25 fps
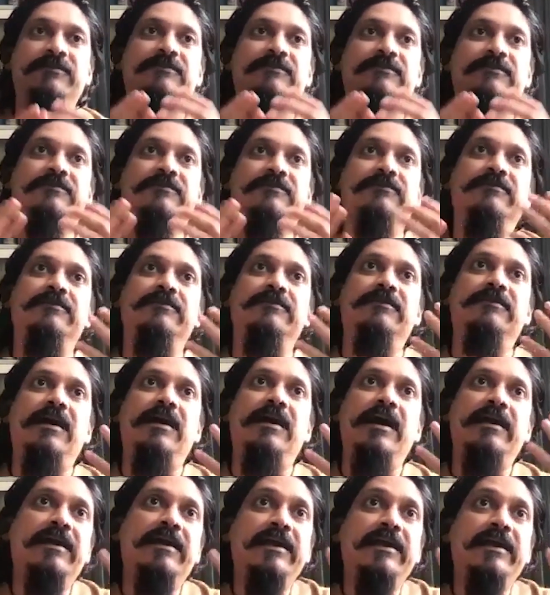uh,
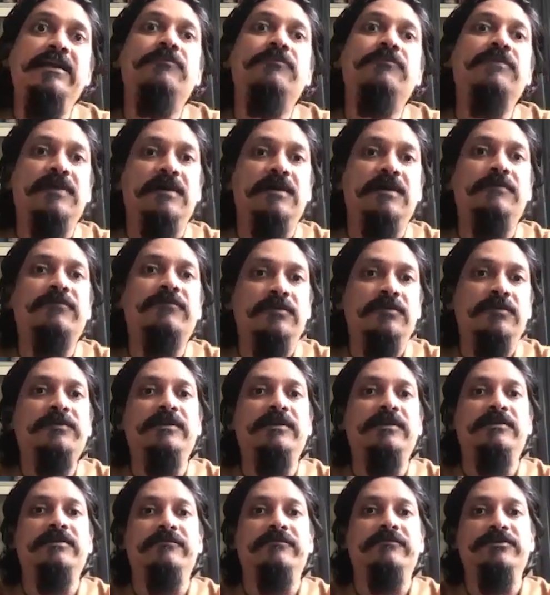an idea will come
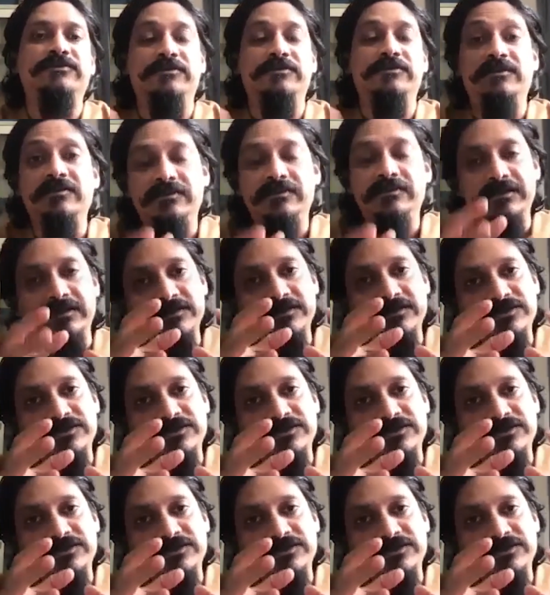from an individual.